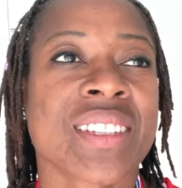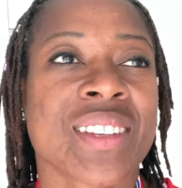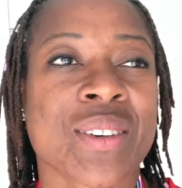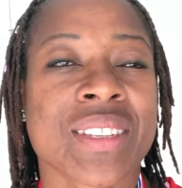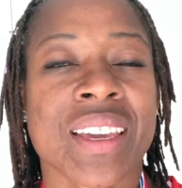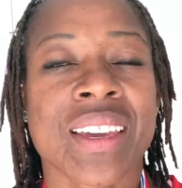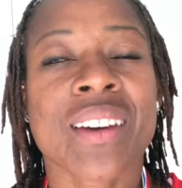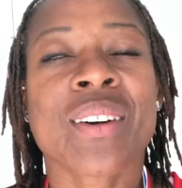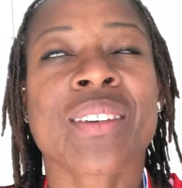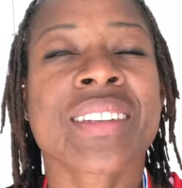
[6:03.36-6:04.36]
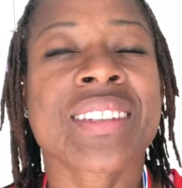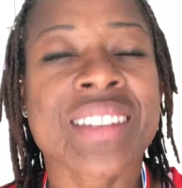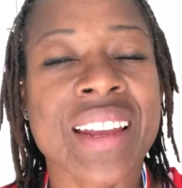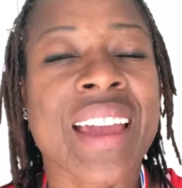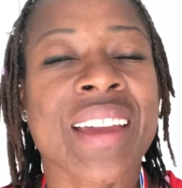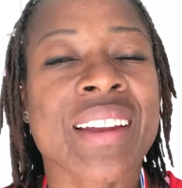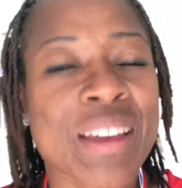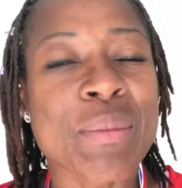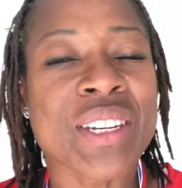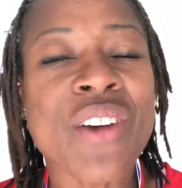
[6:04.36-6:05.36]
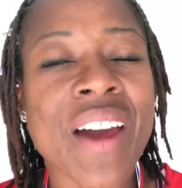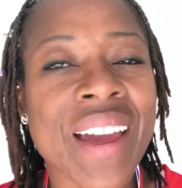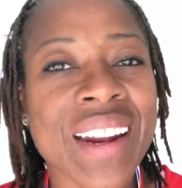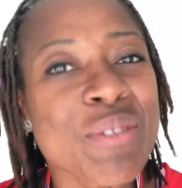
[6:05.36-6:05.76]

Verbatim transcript: So I was thinking, oh, today, let me try.